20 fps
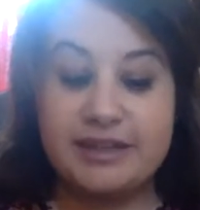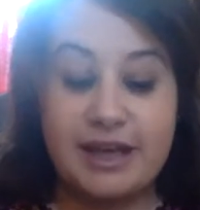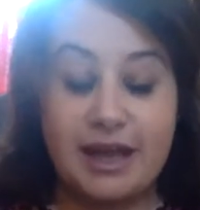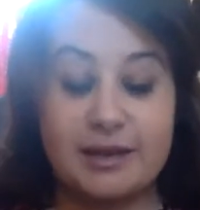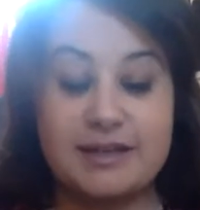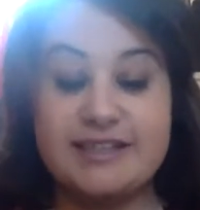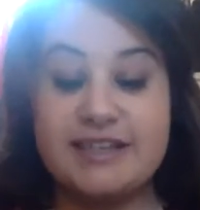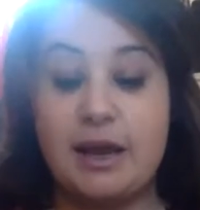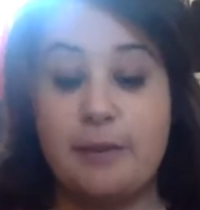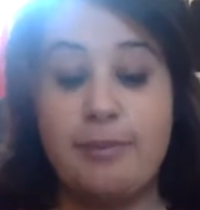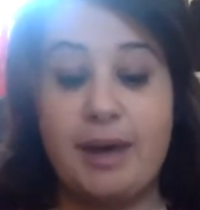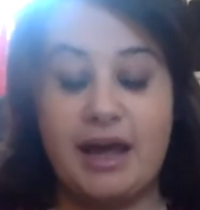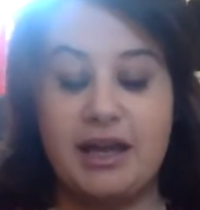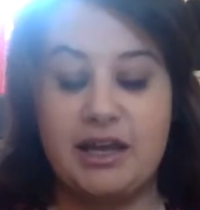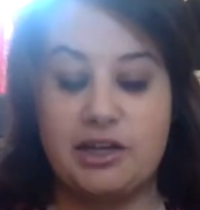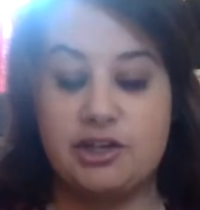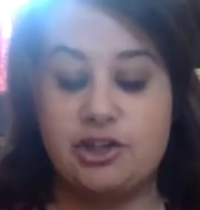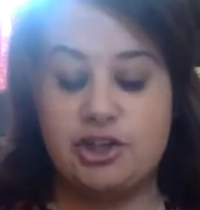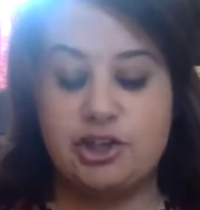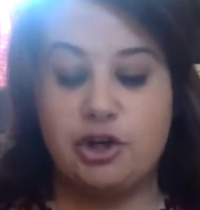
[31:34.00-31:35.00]
step back
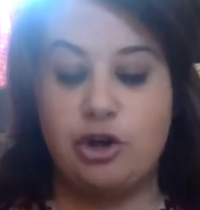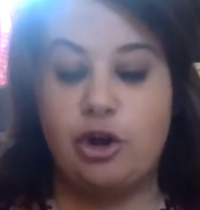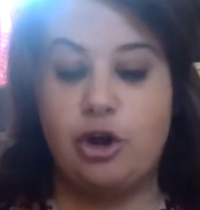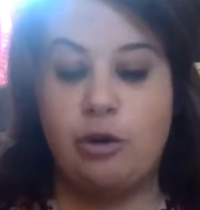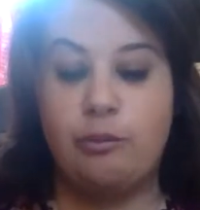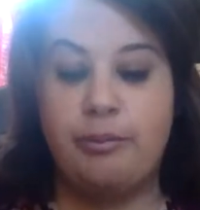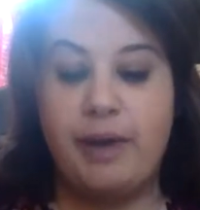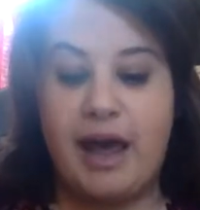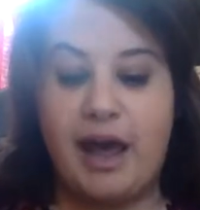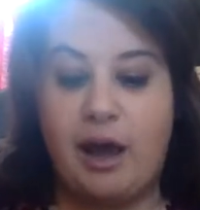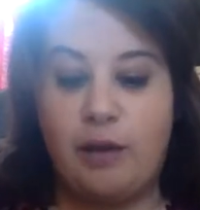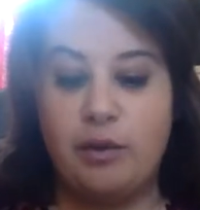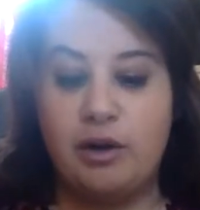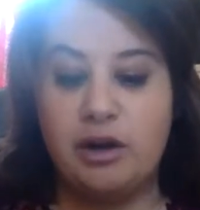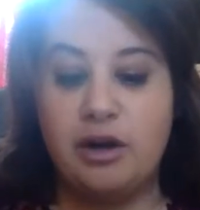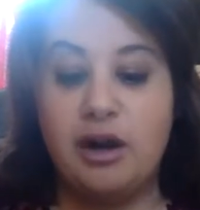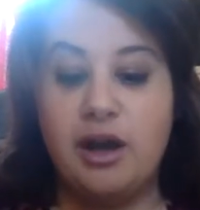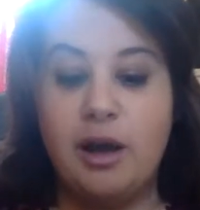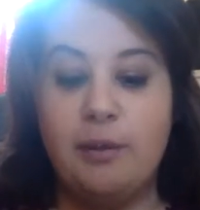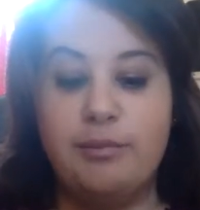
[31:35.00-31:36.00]
into your own
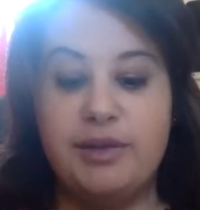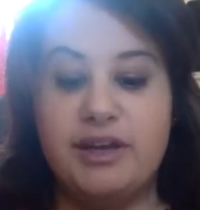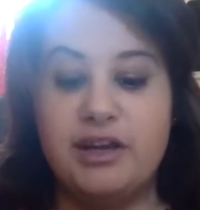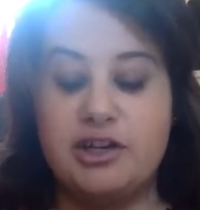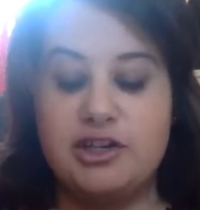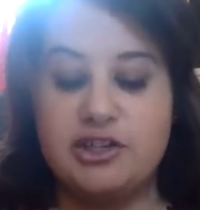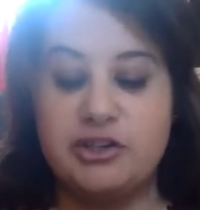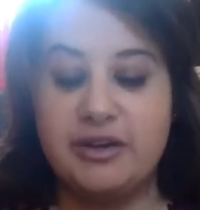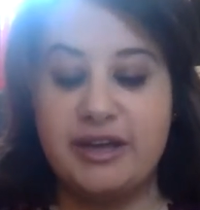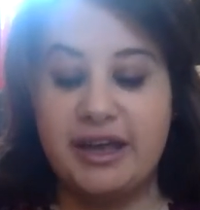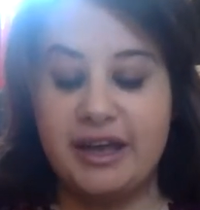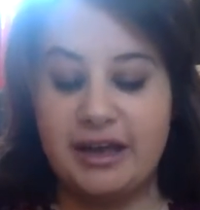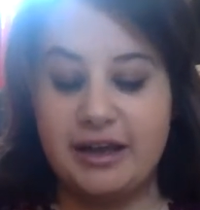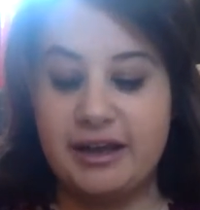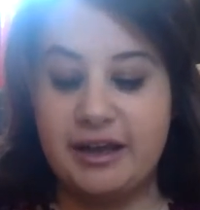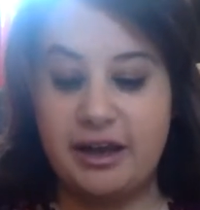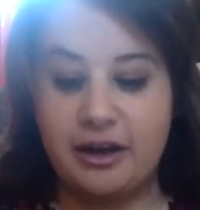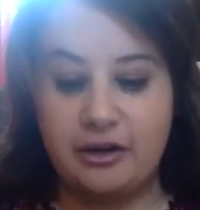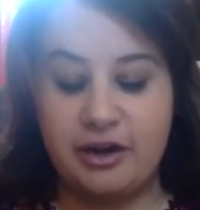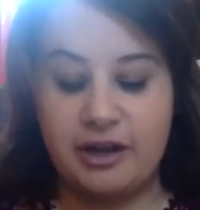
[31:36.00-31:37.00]
power because you can't
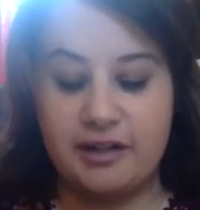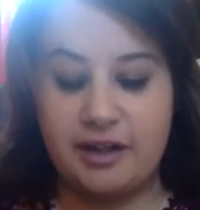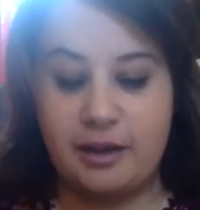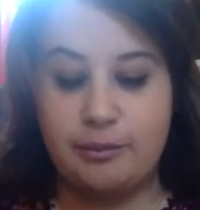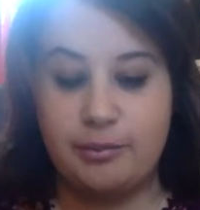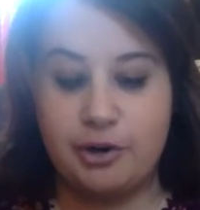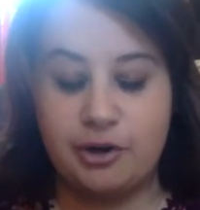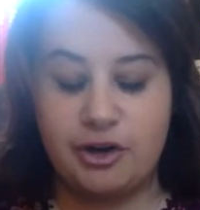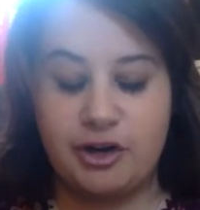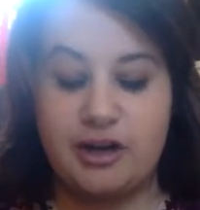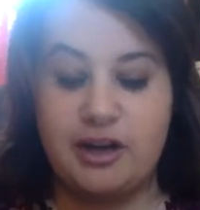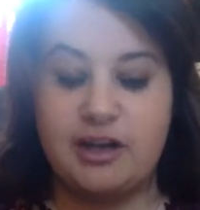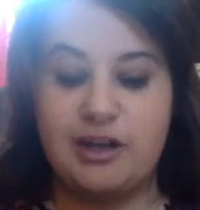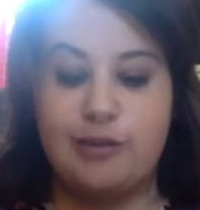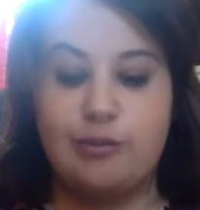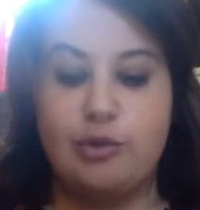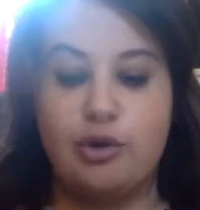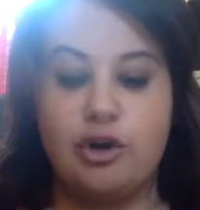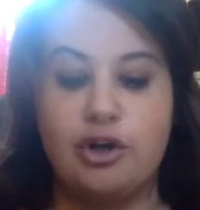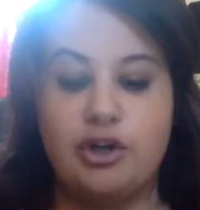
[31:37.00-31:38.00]
carry that burden
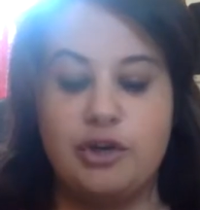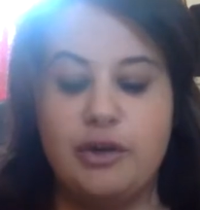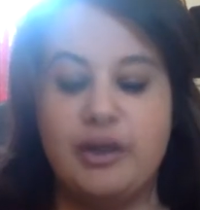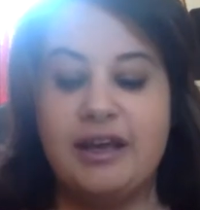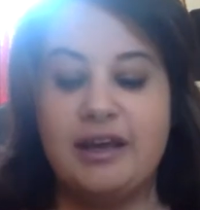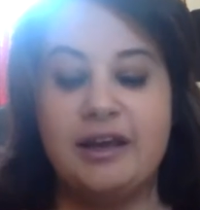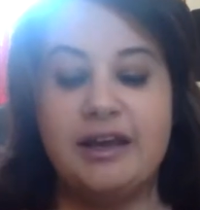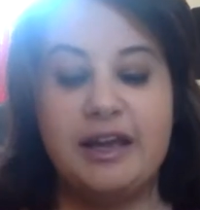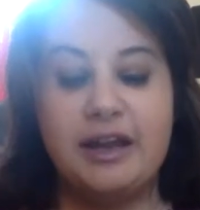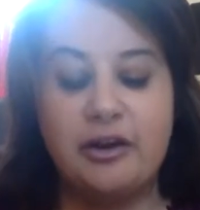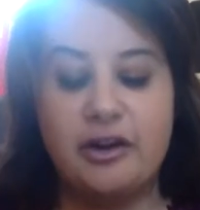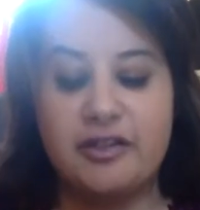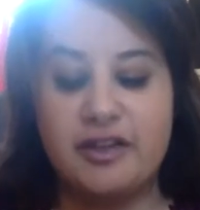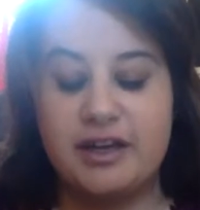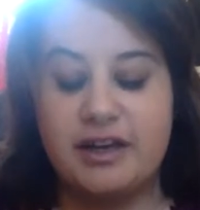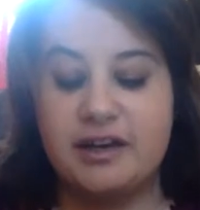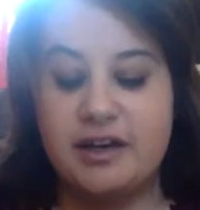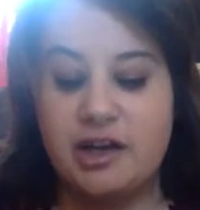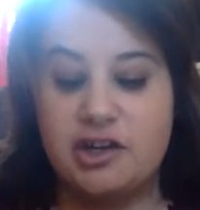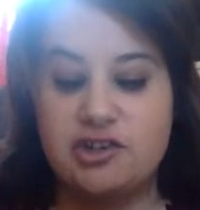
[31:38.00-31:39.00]
anymore. You can't carry the
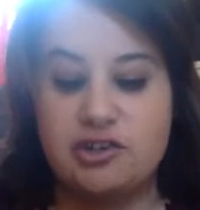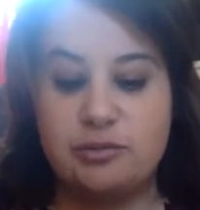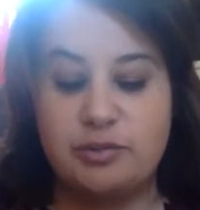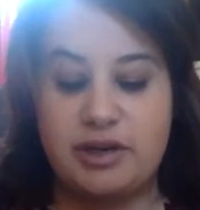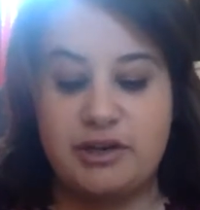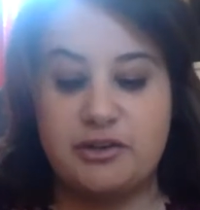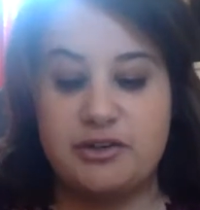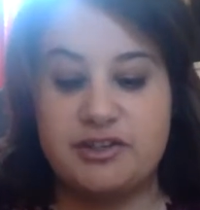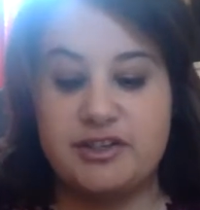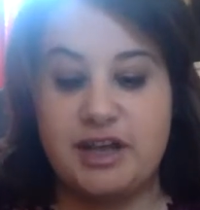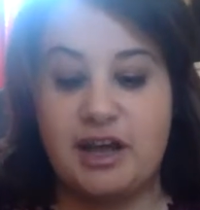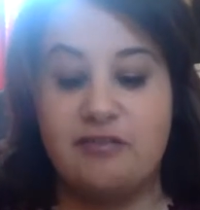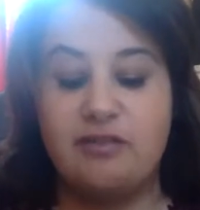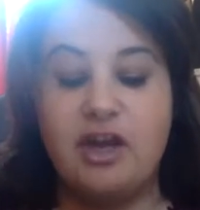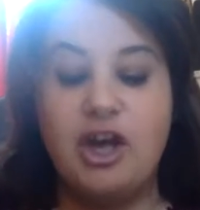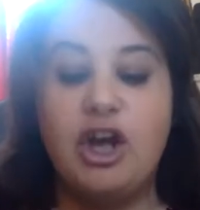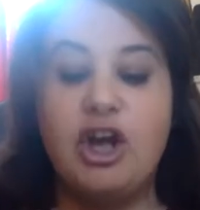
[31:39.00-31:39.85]
connection by yourself.